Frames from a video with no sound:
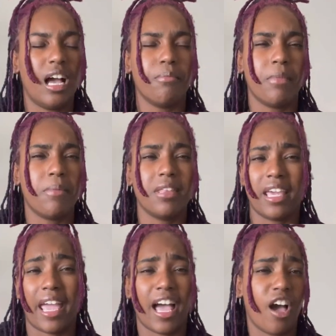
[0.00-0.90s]
I'm maybe
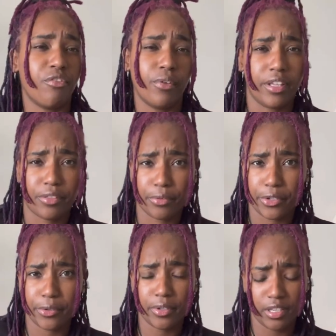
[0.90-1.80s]
like halfway
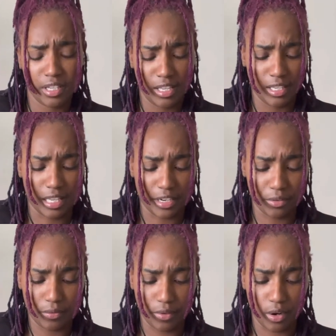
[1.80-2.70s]
through. I
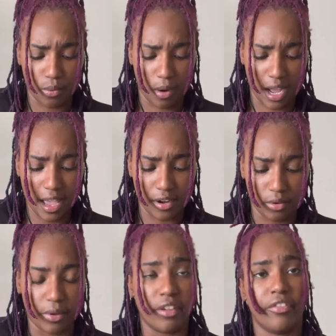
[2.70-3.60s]
don't know why I don't
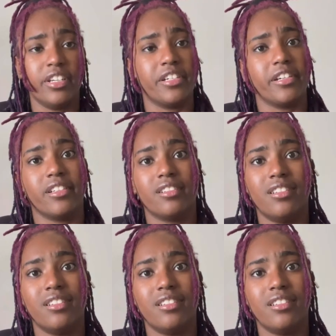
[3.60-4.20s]
want to finish it.